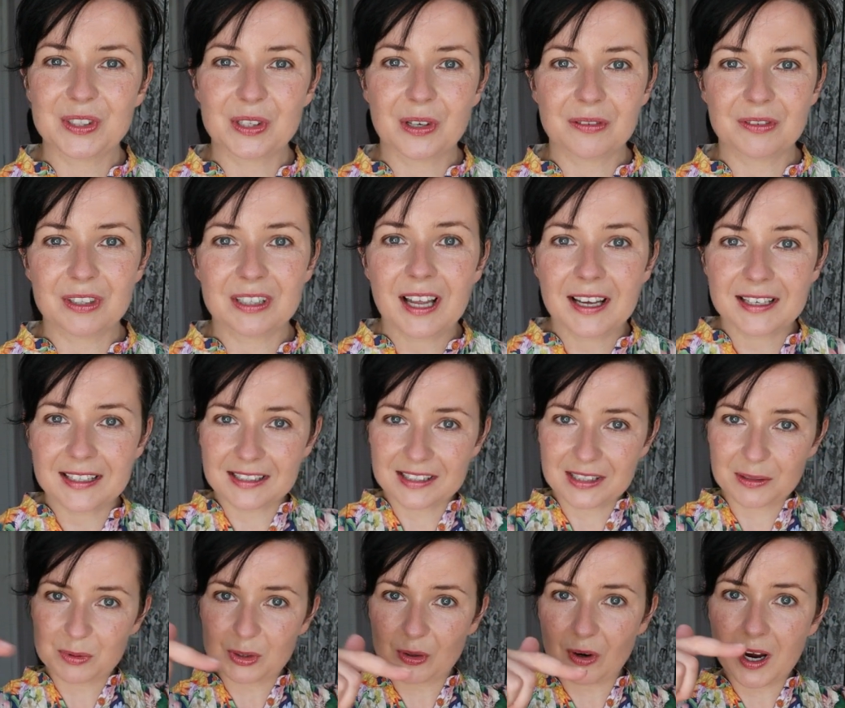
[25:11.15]
So if you'd like to
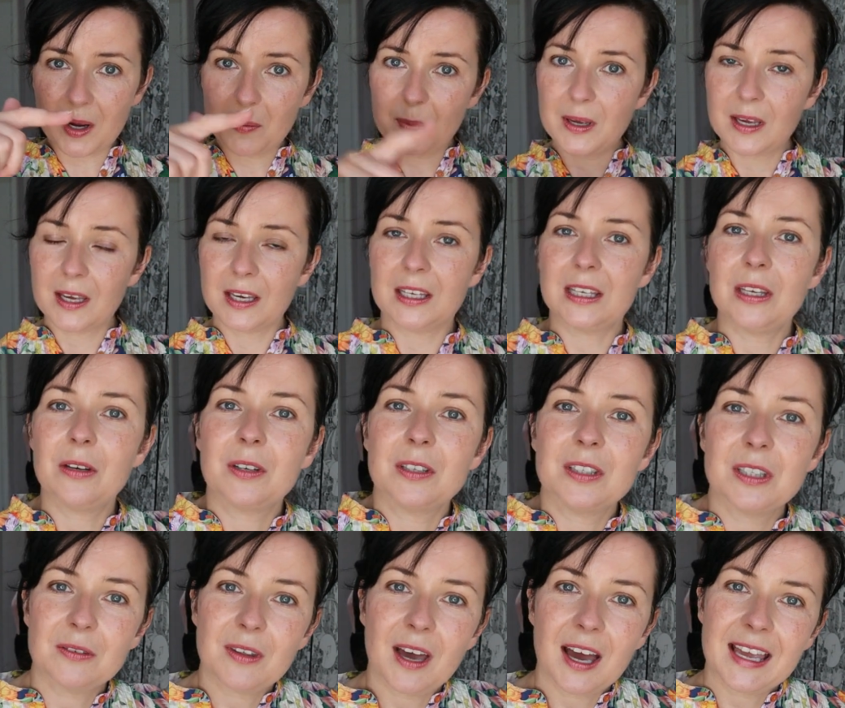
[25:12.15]
subscribe, you
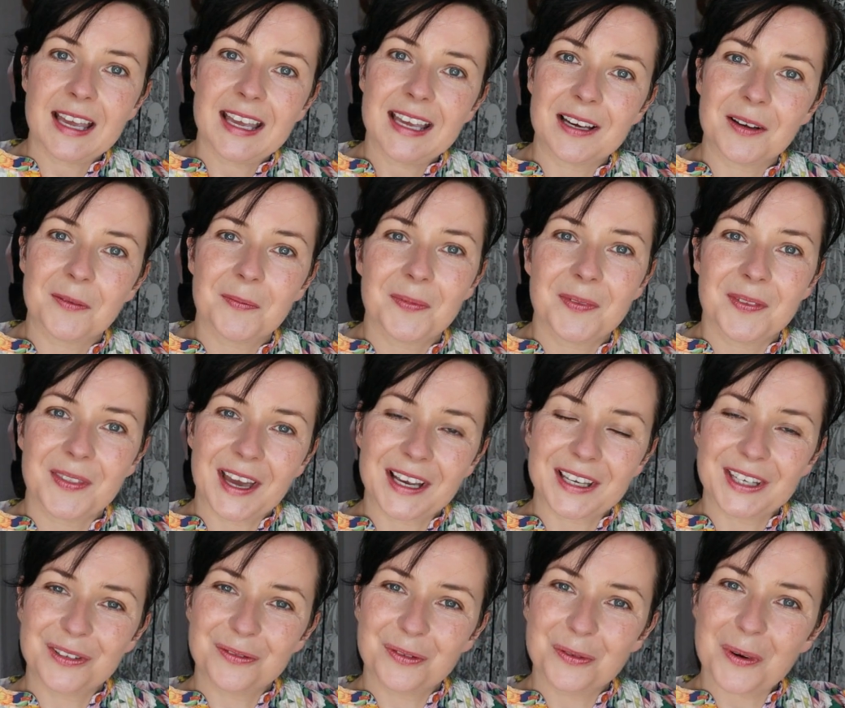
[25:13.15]
can do that here.
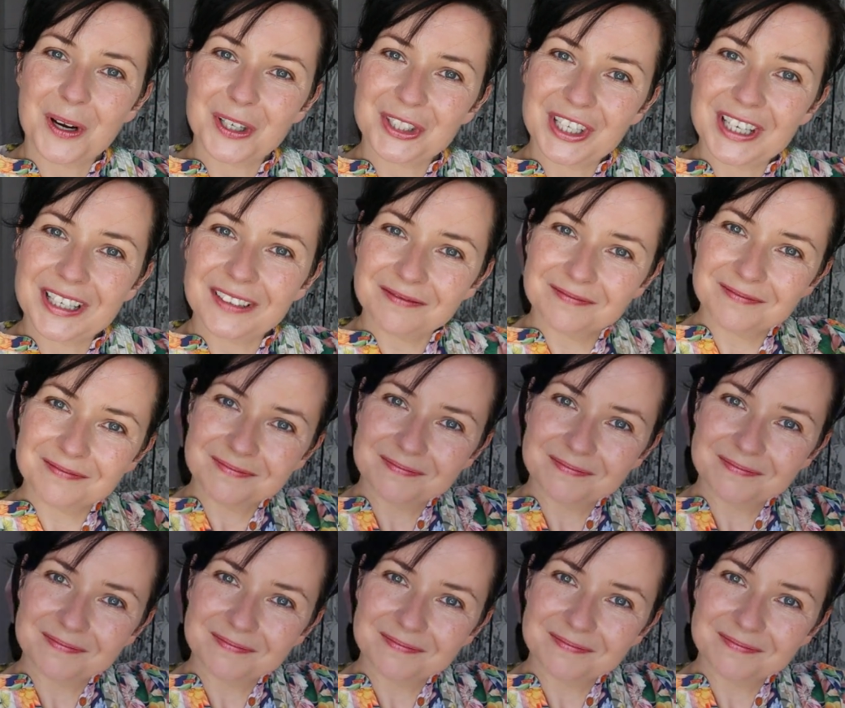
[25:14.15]
Thank you for watching.